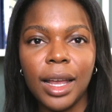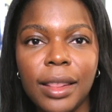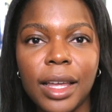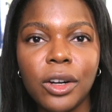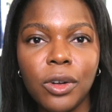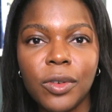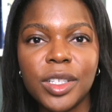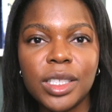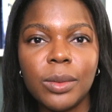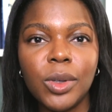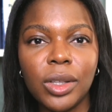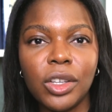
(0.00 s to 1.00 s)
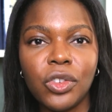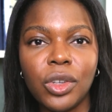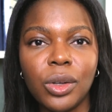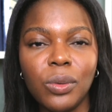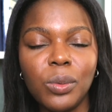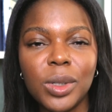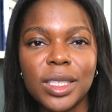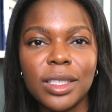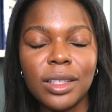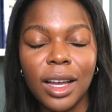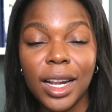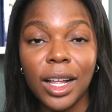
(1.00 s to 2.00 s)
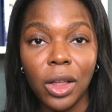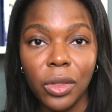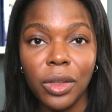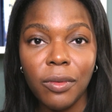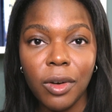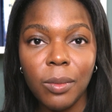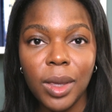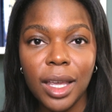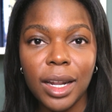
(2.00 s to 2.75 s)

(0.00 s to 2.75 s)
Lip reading: And that overstimulation was not healthy for me.